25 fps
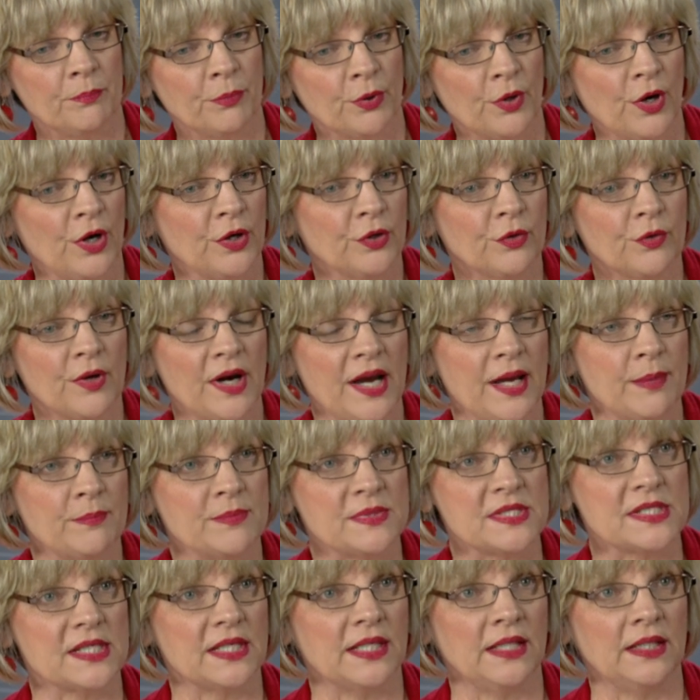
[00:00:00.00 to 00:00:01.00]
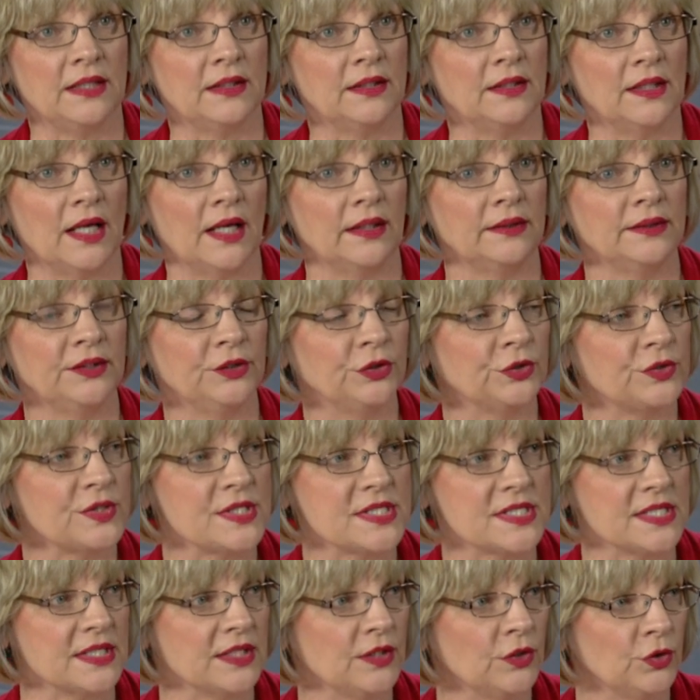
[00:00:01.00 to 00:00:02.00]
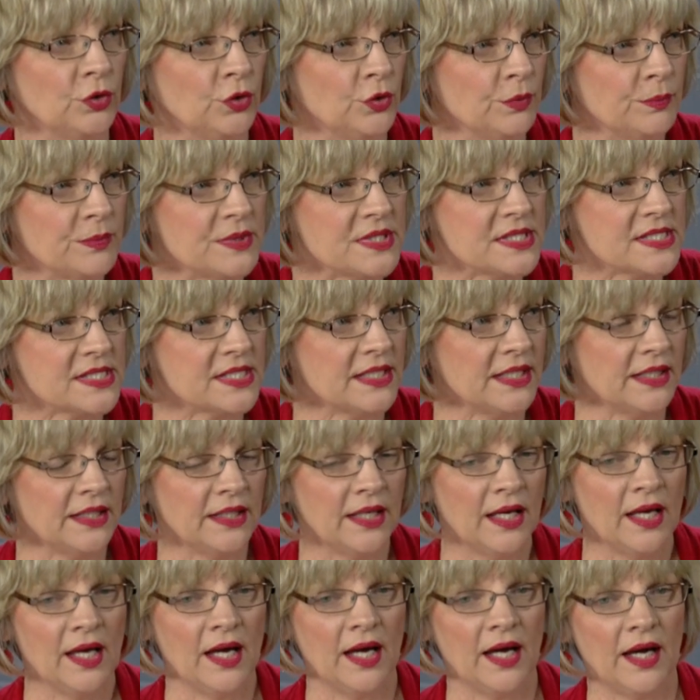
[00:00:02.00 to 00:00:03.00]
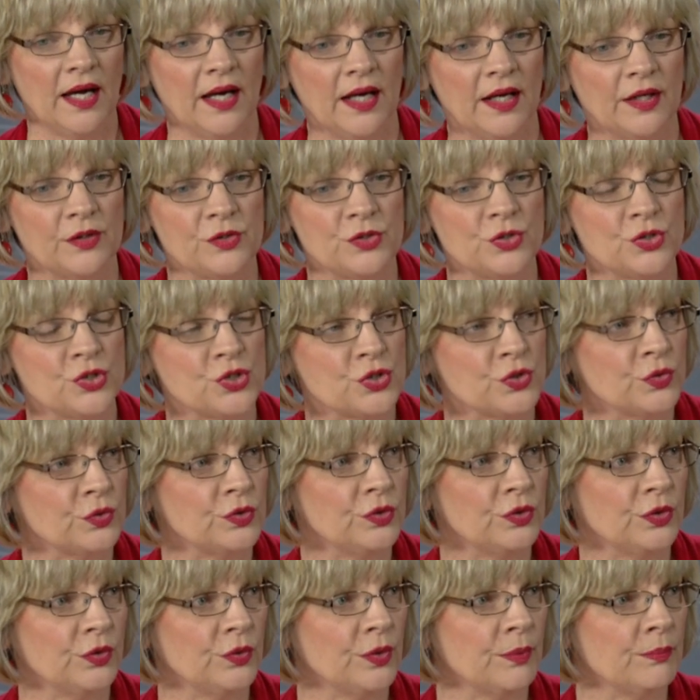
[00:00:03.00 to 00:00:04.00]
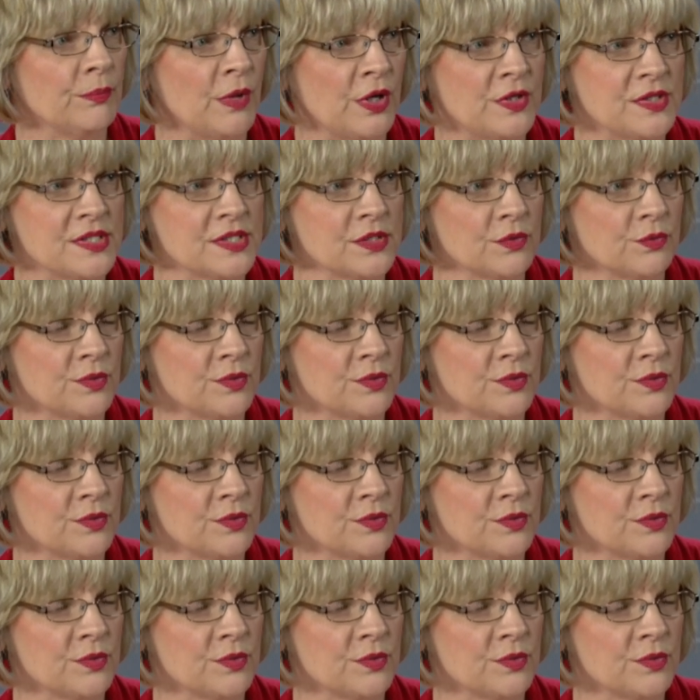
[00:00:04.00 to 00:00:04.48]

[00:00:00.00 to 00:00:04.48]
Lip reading: programs in literacy and numeracy to children who are most